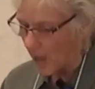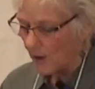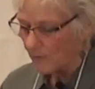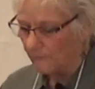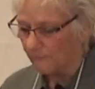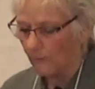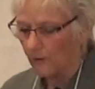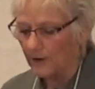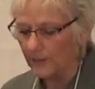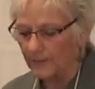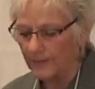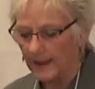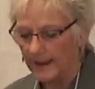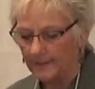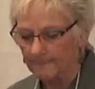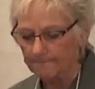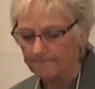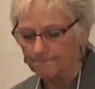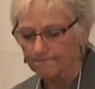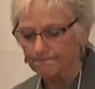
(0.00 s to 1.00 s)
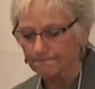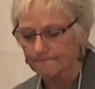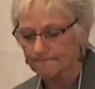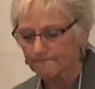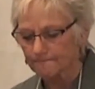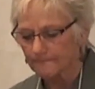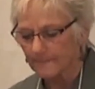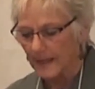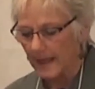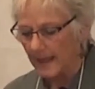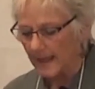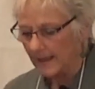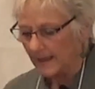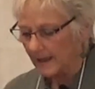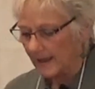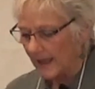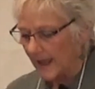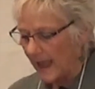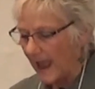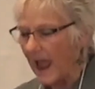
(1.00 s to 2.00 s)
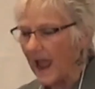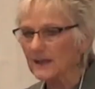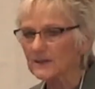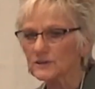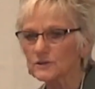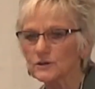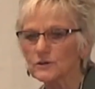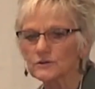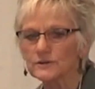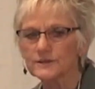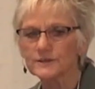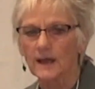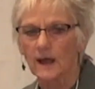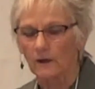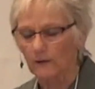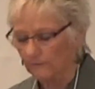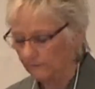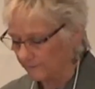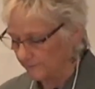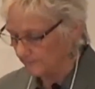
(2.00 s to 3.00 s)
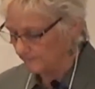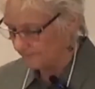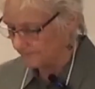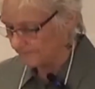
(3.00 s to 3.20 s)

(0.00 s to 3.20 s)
Fourth thing. Ask yourself,